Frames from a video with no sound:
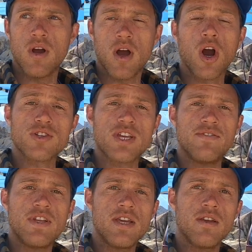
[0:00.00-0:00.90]
our
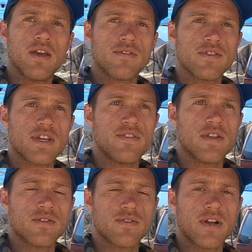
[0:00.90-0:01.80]
safety and for the safety of
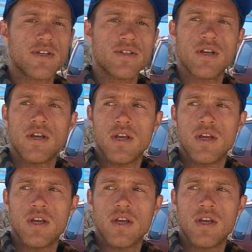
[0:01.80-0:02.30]
those around us.